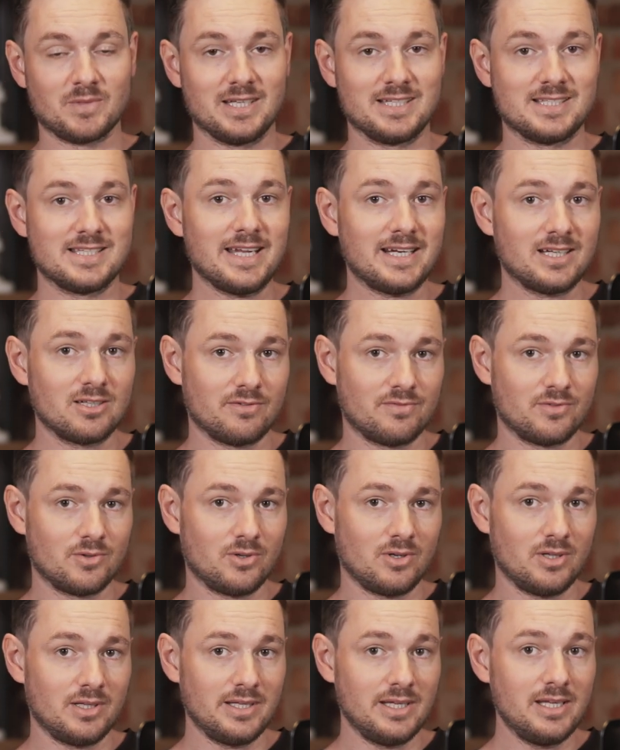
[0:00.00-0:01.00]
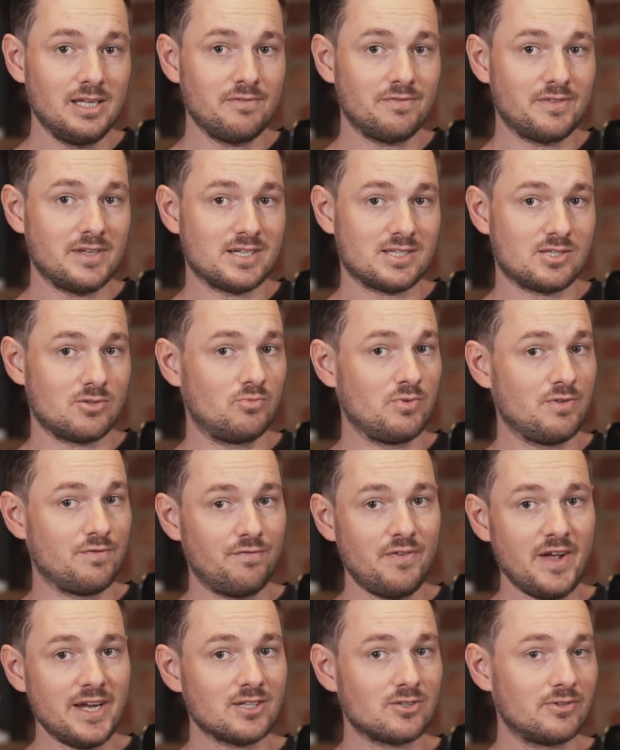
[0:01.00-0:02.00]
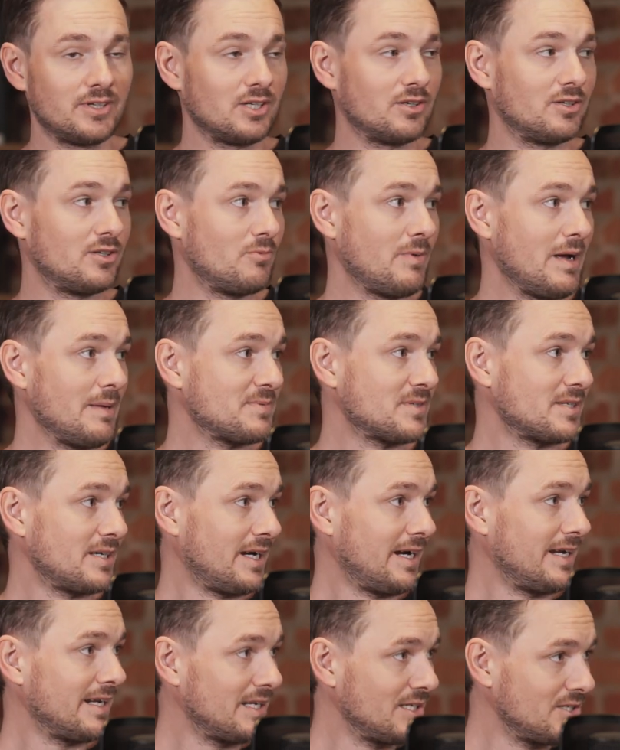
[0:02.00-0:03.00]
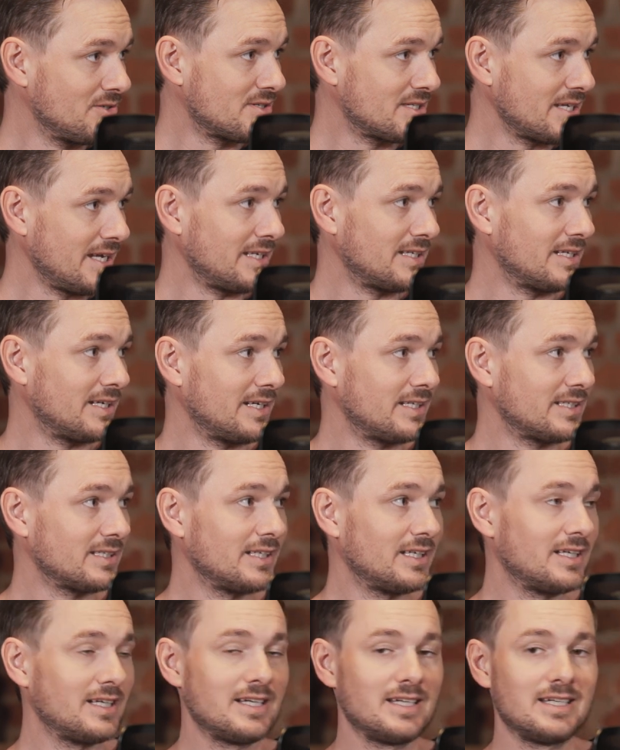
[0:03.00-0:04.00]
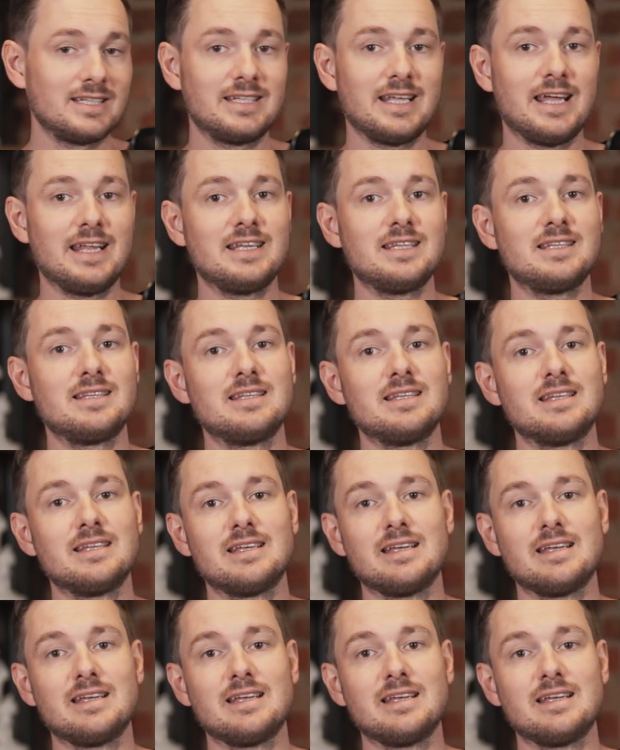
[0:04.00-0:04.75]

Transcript: And second of all, if there's a refactoring on the website and you set that, then